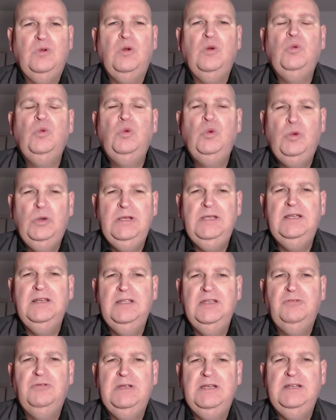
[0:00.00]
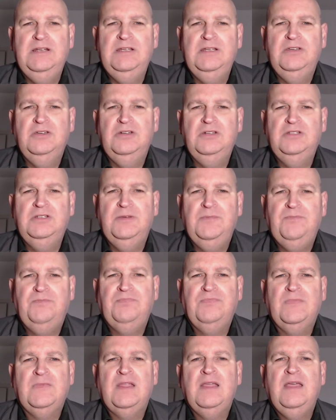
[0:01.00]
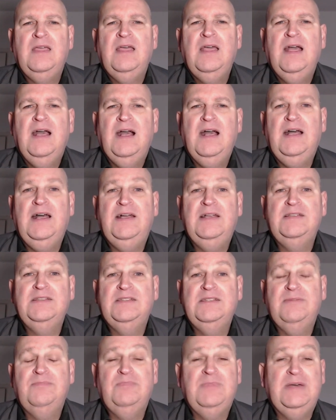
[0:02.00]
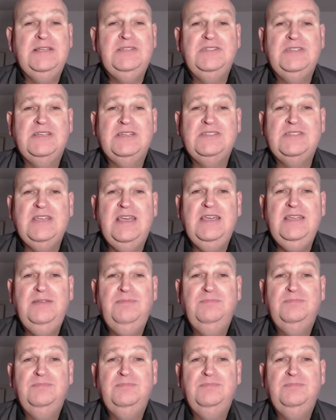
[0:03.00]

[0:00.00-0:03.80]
really, really good. And my 6A,